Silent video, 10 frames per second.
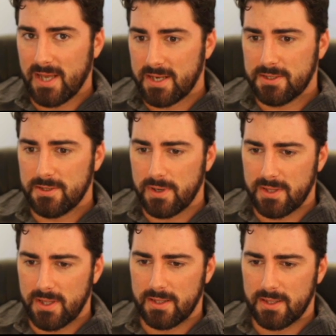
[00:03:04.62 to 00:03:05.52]
to it
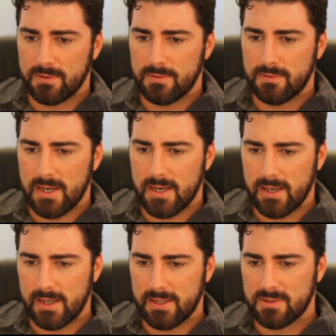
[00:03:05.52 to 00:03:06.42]
that I
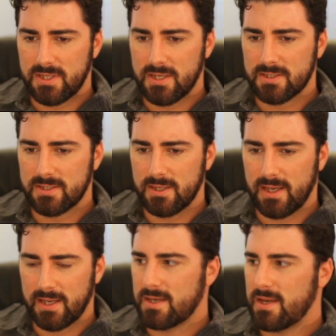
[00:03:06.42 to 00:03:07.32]
do see as
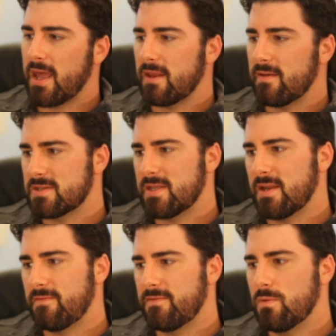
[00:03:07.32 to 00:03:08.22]
a negative is that
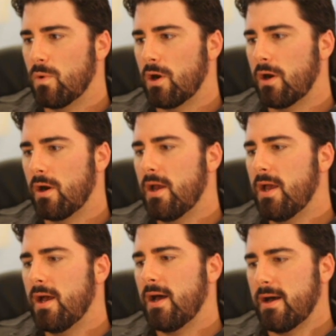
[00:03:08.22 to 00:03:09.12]
if you were
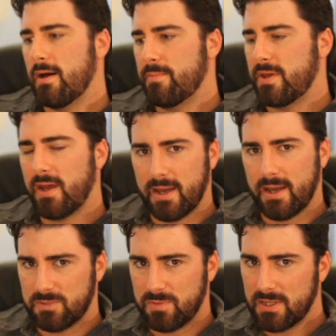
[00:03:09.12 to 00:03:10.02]
in a
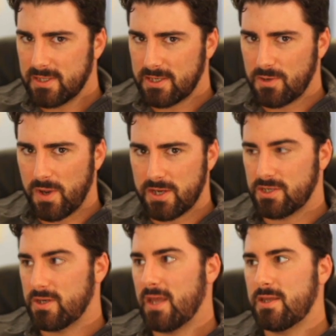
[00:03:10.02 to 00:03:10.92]
high-speed
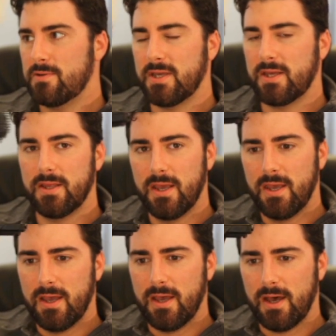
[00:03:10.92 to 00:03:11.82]
situation and you did
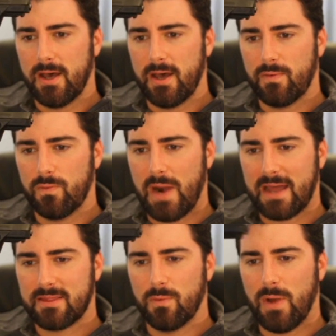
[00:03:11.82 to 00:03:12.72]
rack
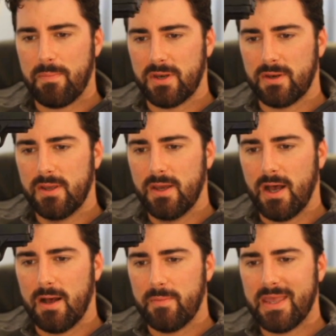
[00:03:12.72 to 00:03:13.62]
the weapon,
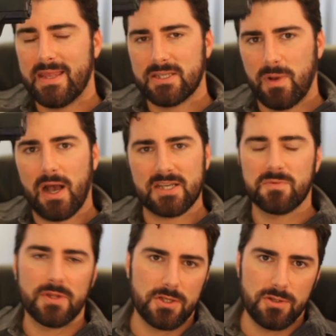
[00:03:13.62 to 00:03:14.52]
it is possible
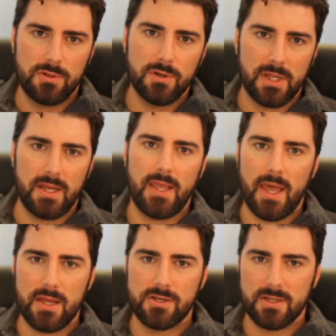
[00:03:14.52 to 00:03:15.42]
that you could
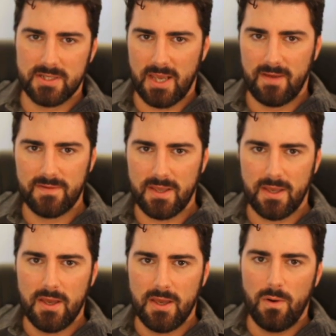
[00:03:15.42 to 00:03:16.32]
engage the safety
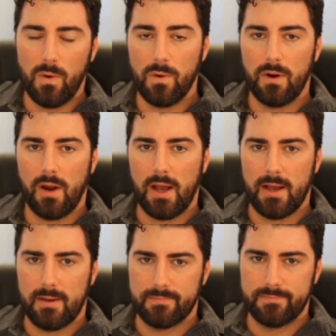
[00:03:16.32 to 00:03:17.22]
or
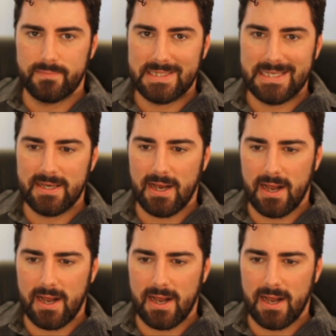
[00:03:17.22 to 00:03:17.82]
decock